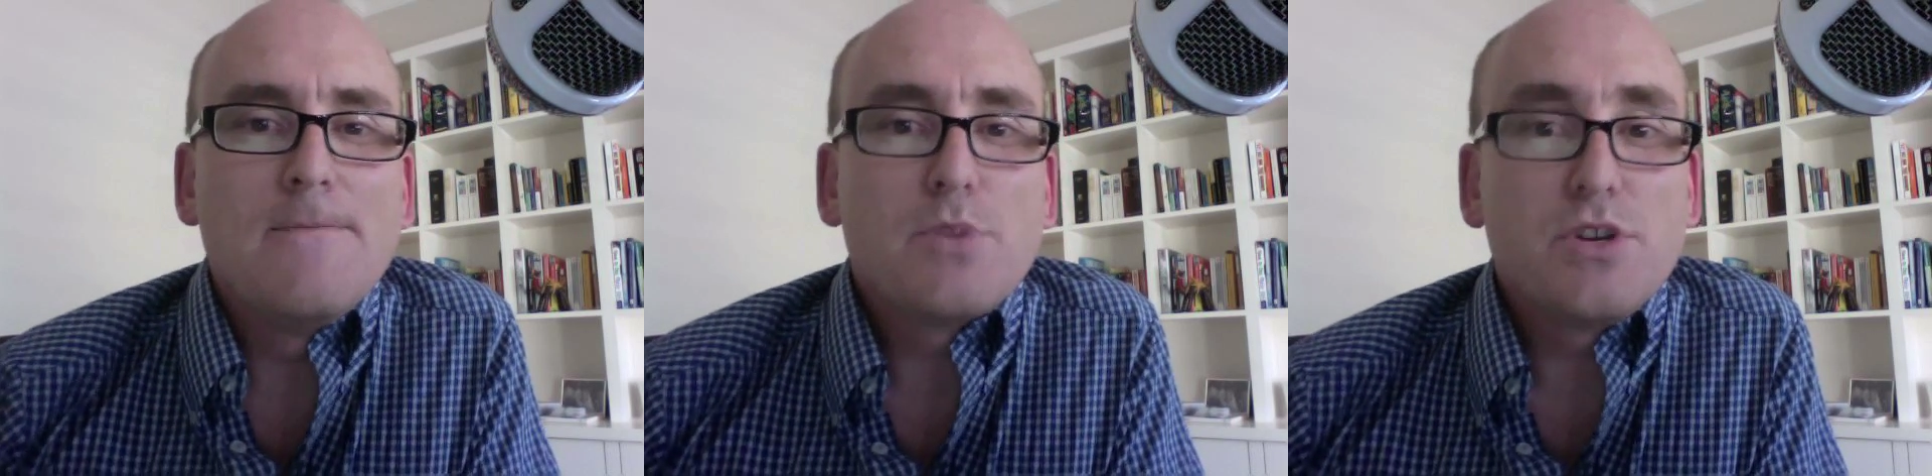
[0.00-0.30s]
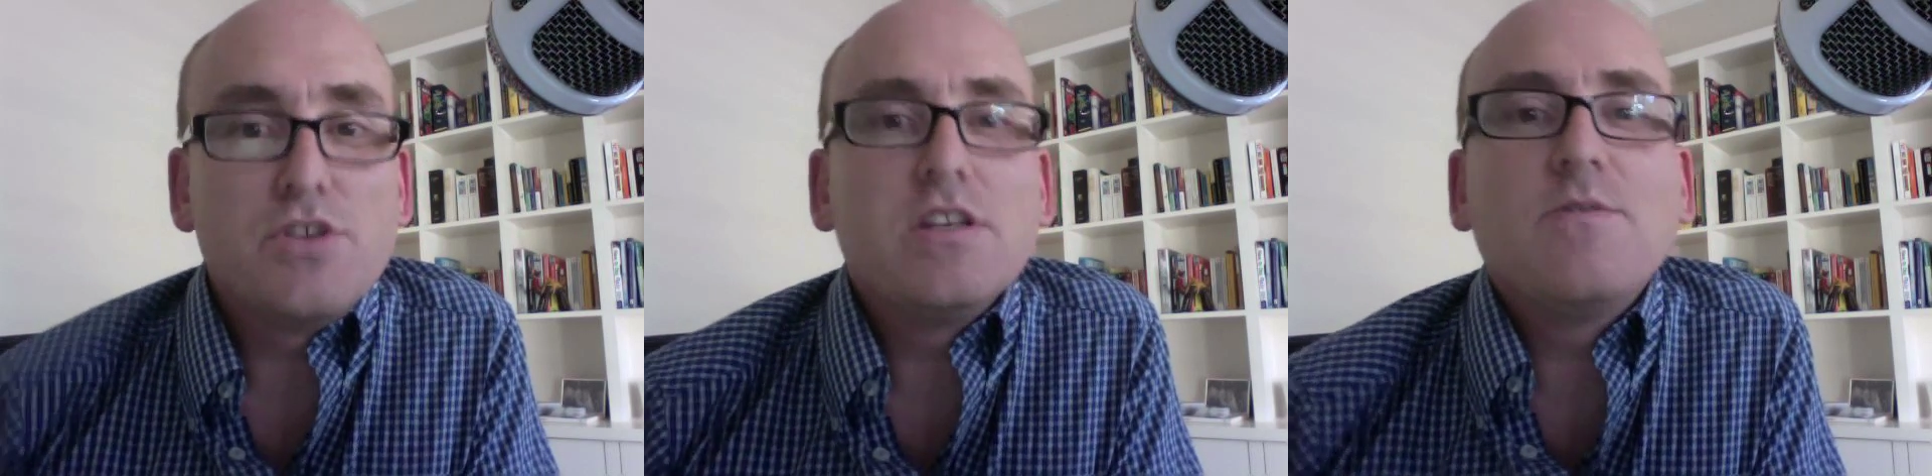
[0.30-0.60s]

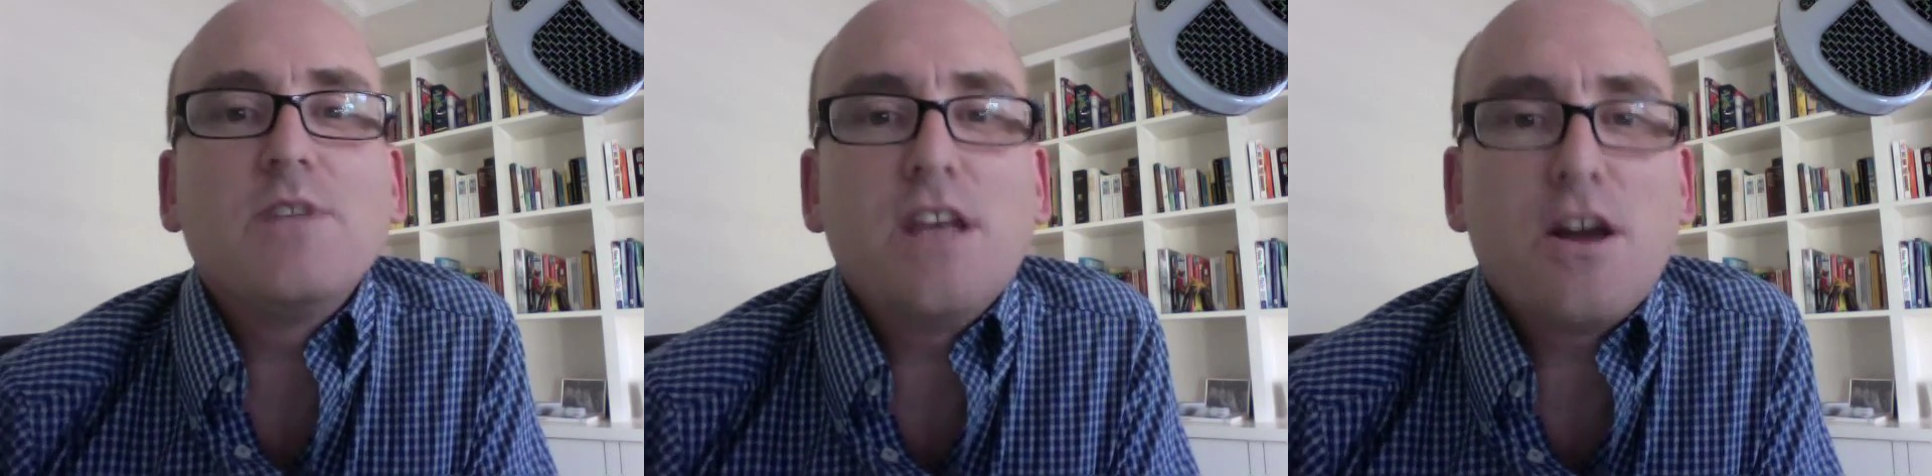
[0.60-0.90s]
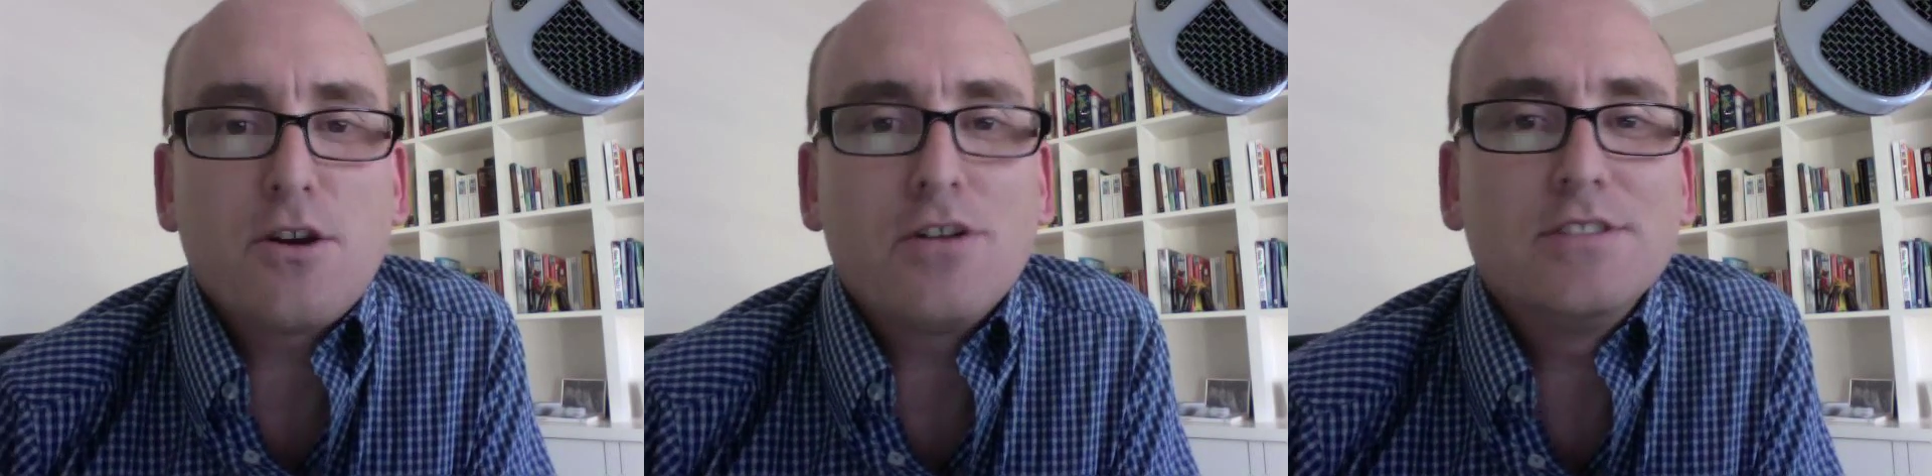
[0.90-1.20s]
producing video
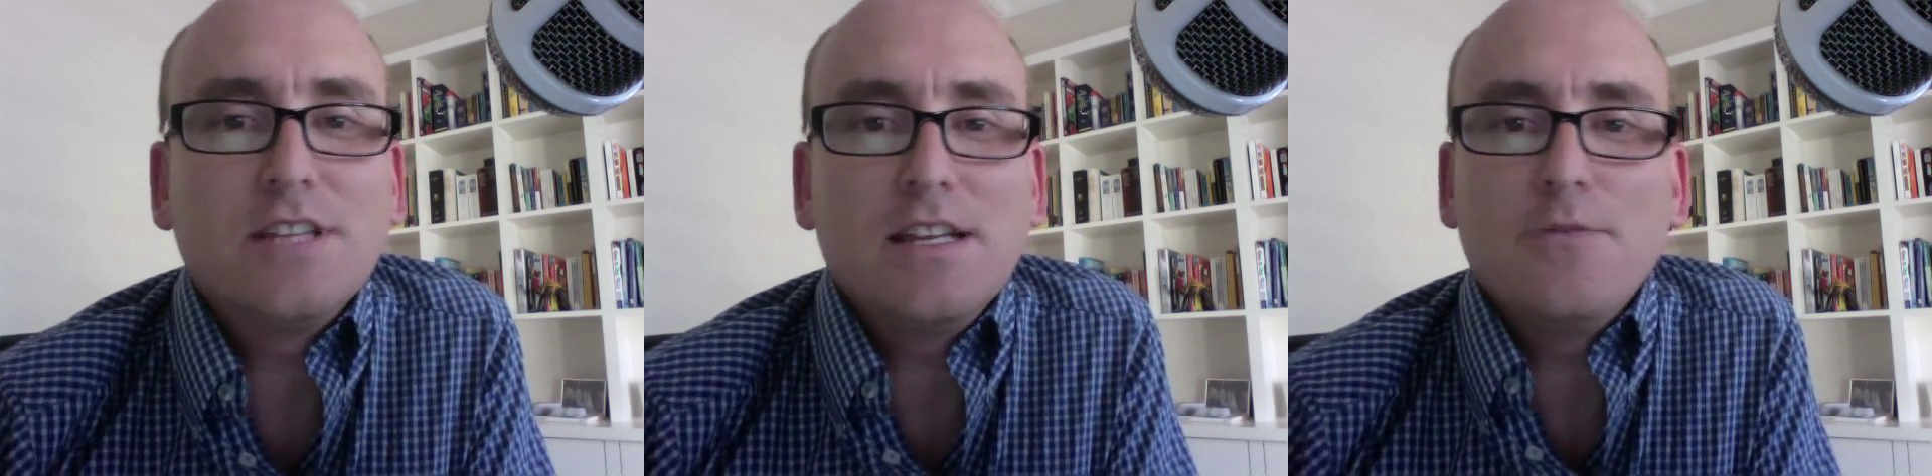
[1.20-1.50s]
content.